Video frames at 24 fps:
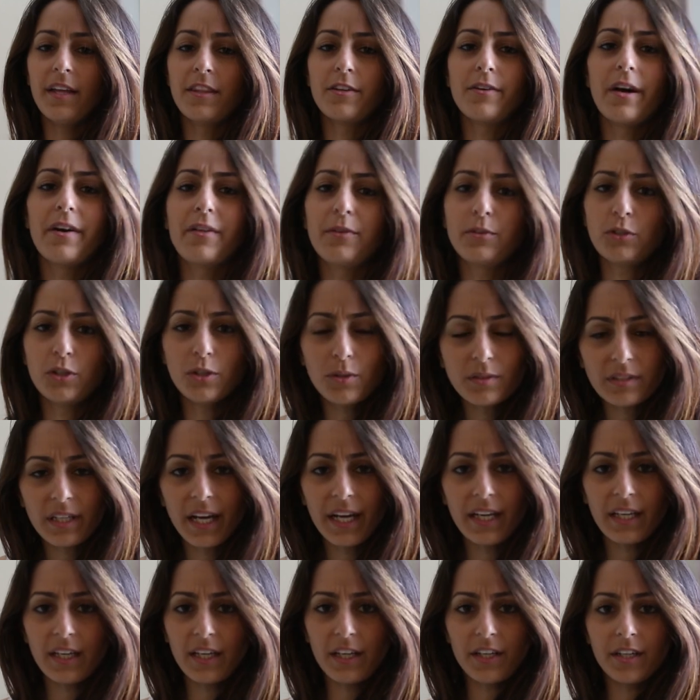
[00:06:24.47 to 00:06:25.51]
They're either too
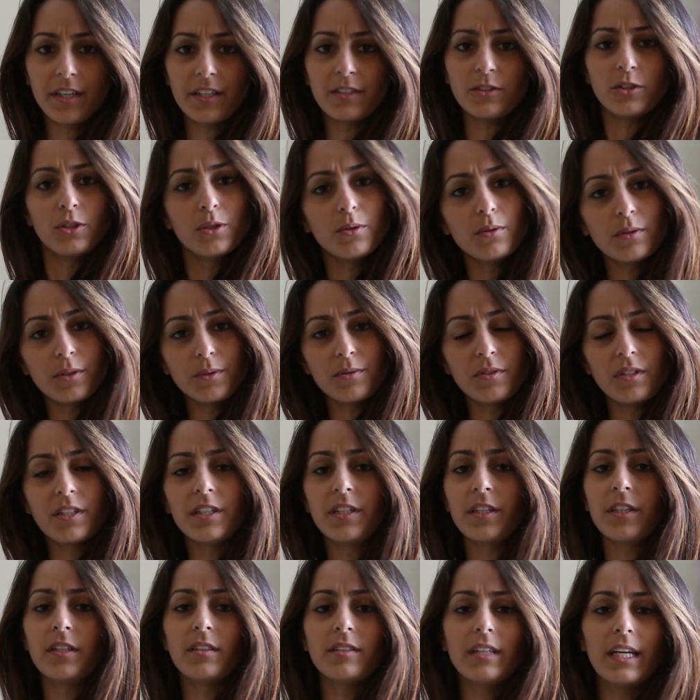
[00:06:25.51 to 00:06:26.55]
tight here and too loose
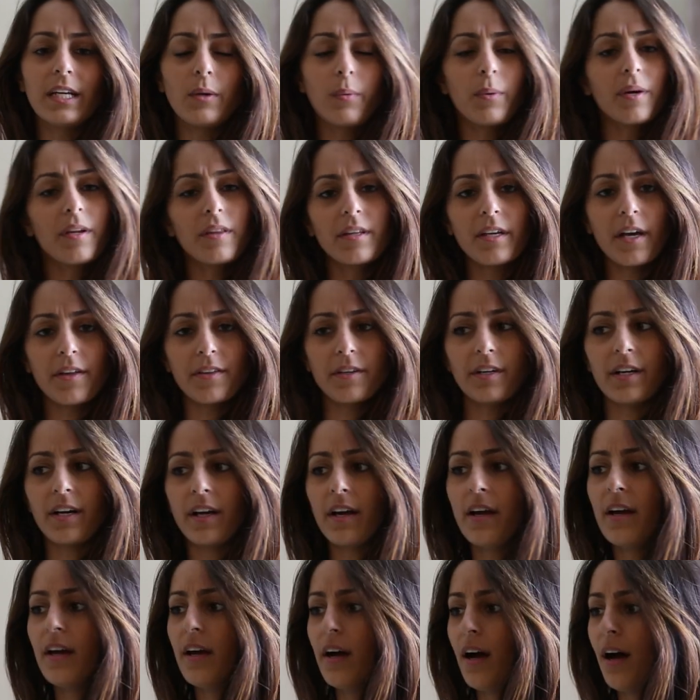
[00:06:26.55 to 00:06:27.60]
here, like one or the
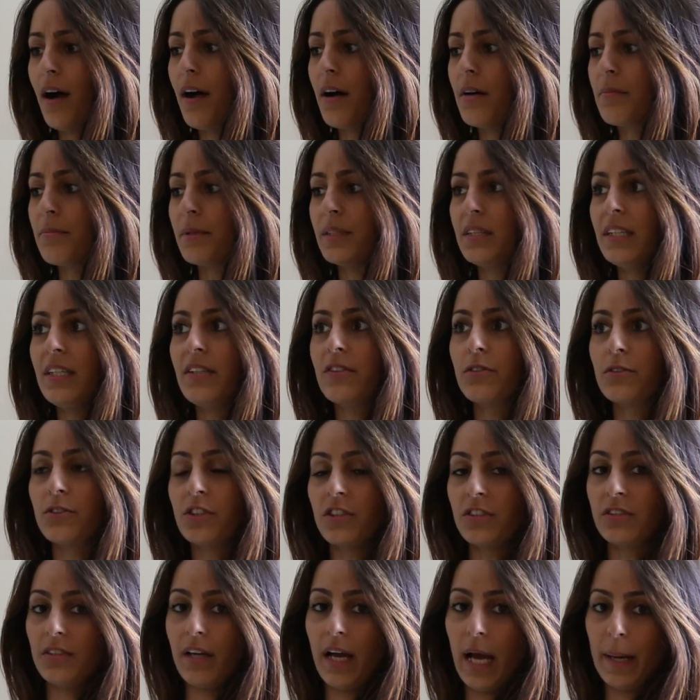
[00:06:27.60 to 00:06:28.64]
other, but these are
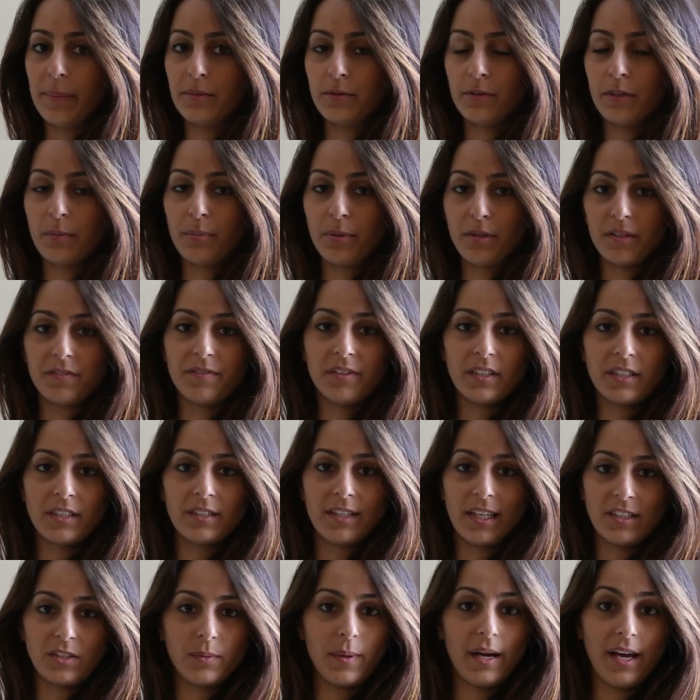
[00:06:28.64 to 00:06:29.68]
just absolutely perfect,
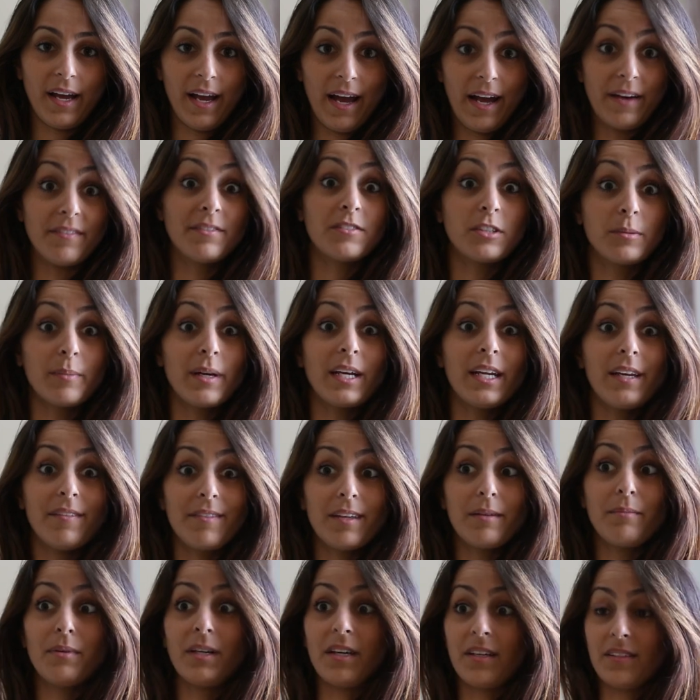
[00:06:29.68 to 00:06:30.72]
and that's why I have so many of
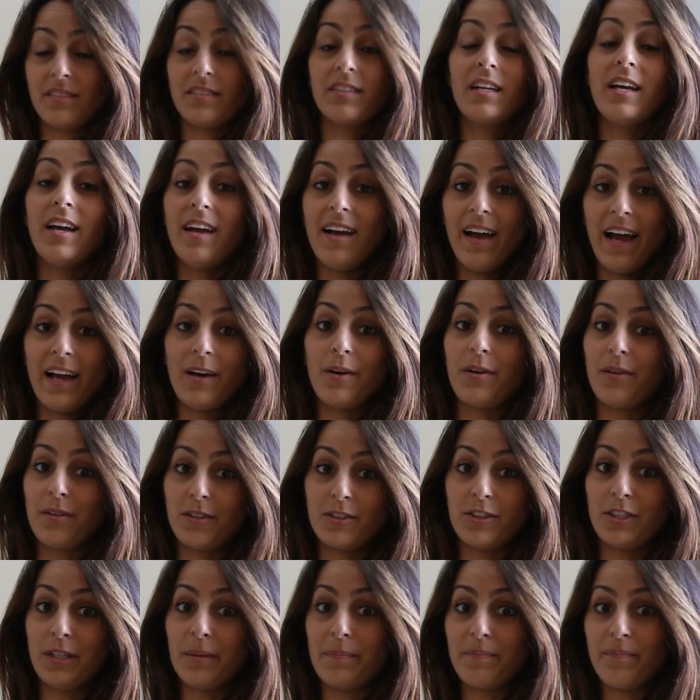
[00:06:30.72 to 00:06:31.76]
them, because I go to
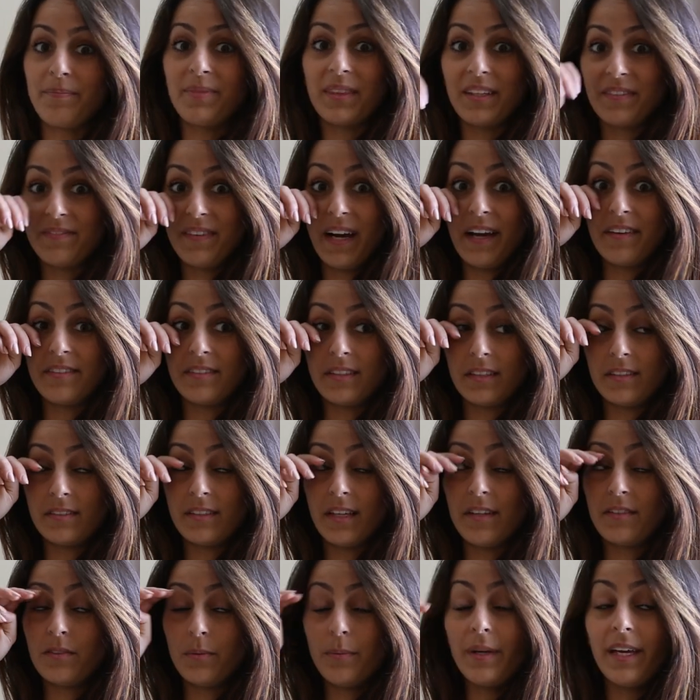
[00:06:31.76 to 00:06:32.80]
the gym 5-6
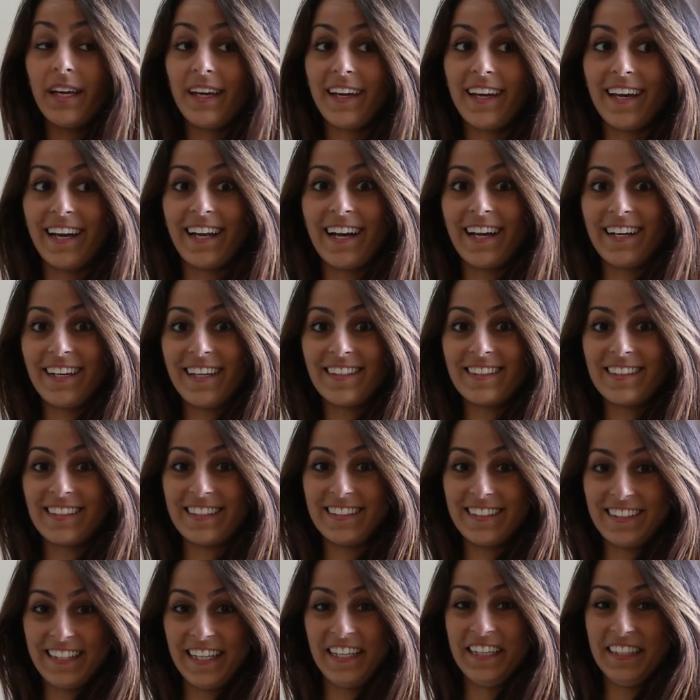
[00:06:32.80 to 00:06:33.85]
days a week and I need
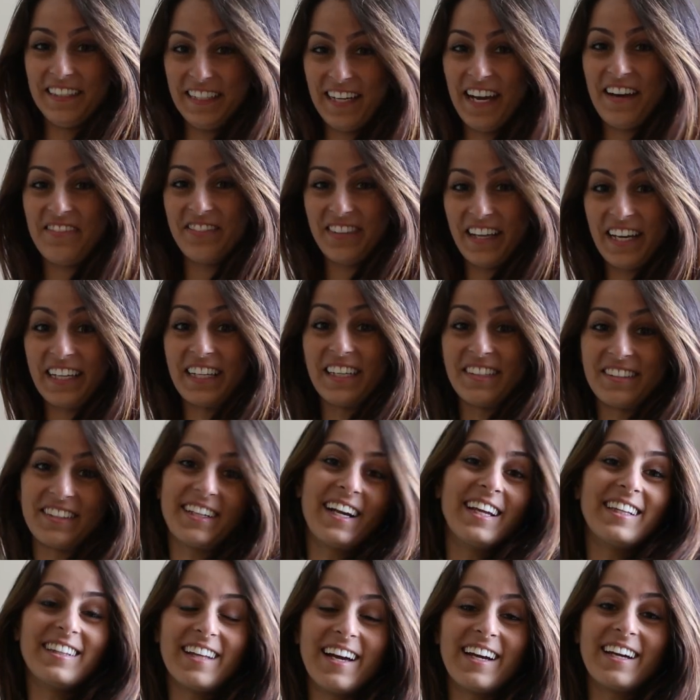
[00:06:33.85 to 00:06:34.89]
to have leggings
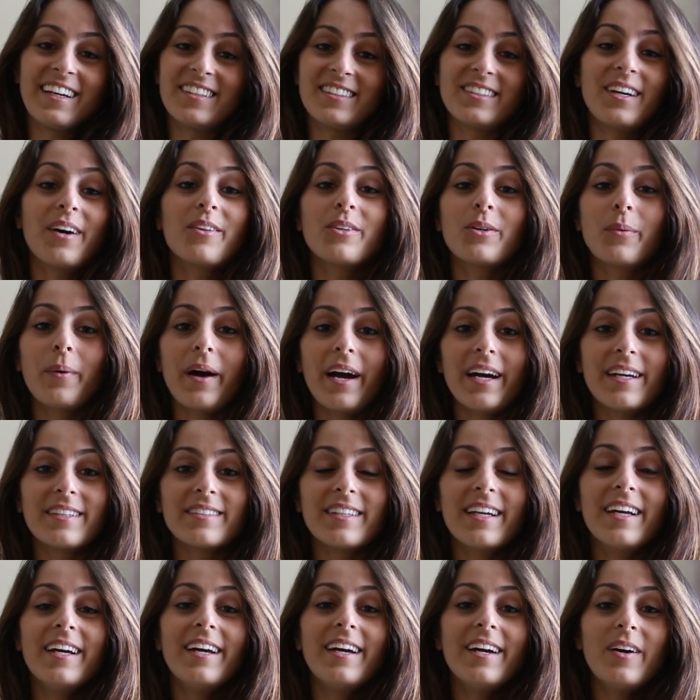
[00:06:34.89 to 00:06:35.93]
that I like, because
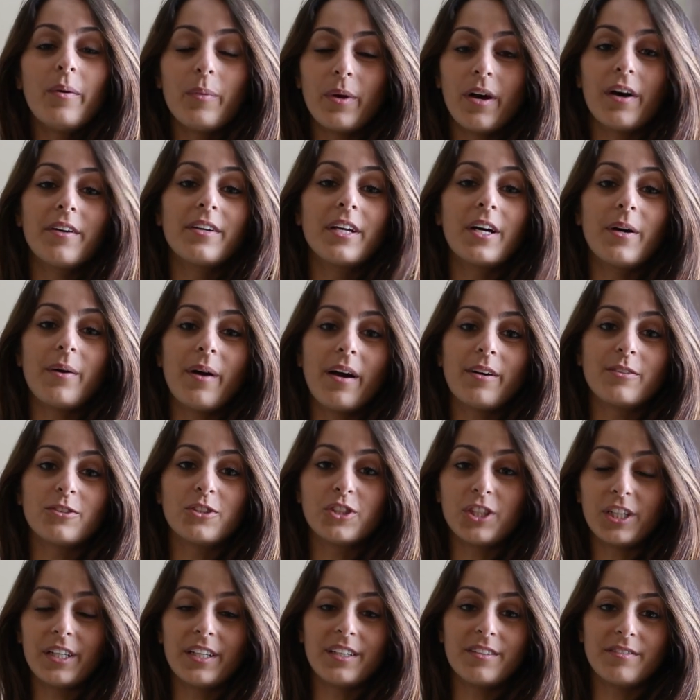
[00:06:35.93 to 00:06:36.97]
otherwise we all know how
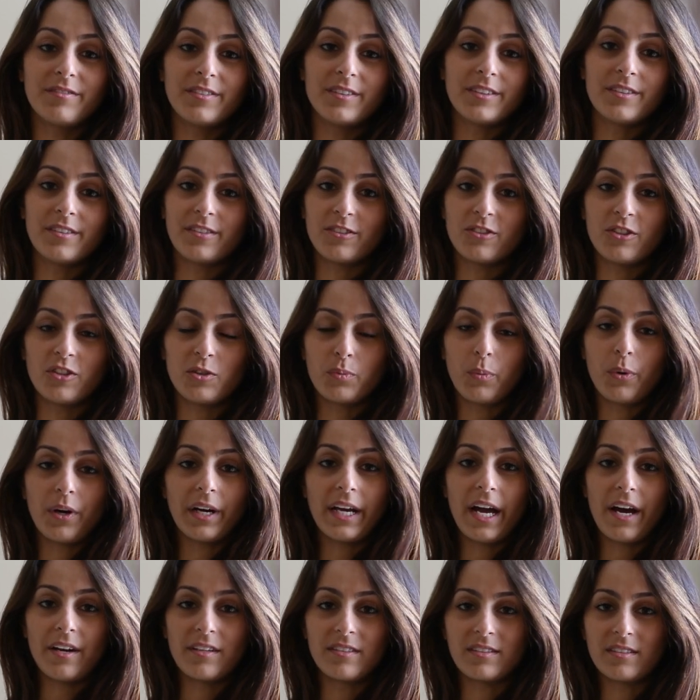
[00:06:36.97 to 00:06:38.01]
shitty it feels to just
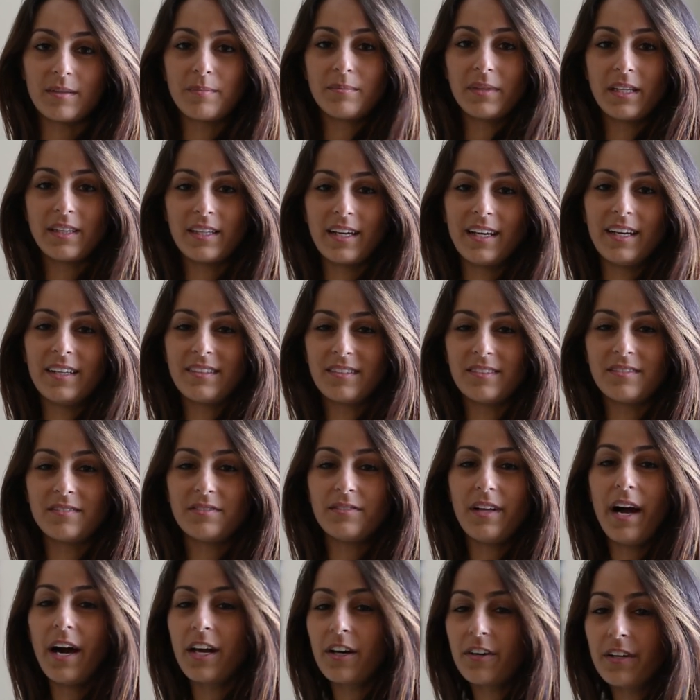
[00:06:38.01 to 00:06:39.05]
work out in something that isn't
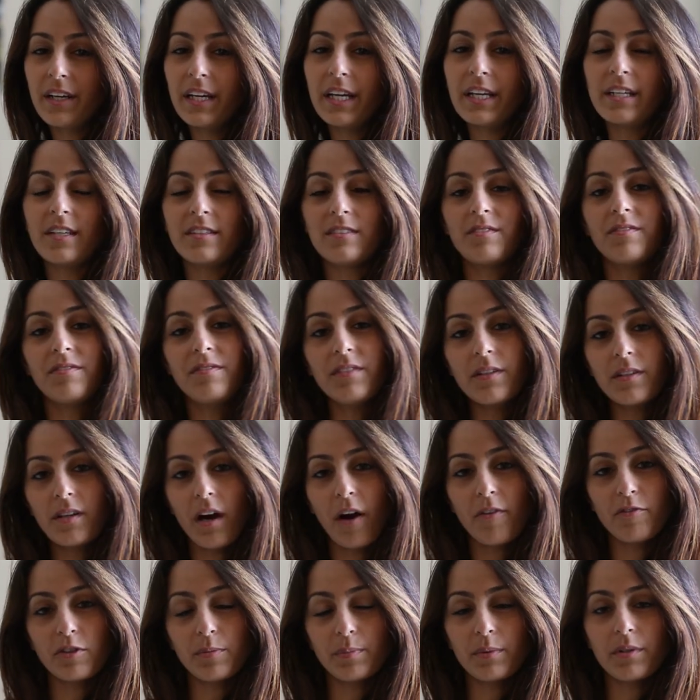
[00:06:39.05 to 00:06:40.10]
flattering and doesn't feel
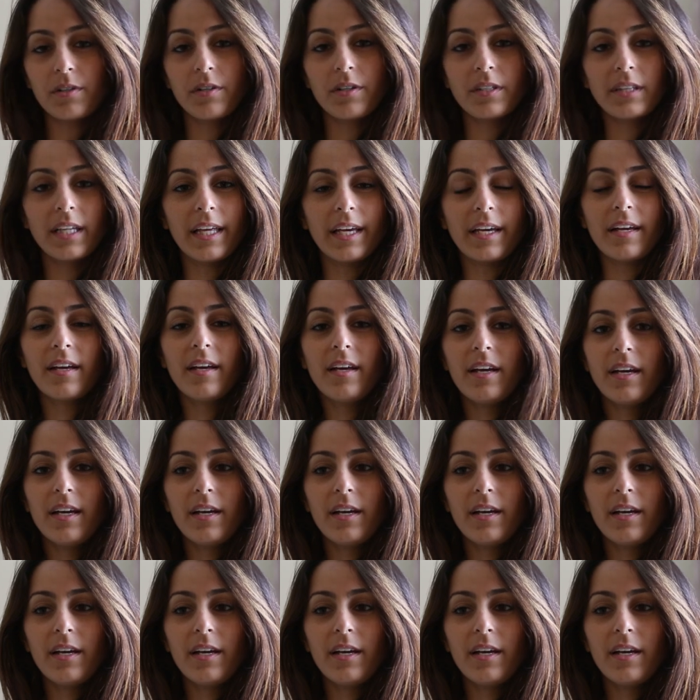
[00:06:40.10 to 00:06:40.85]
comfortable, and like,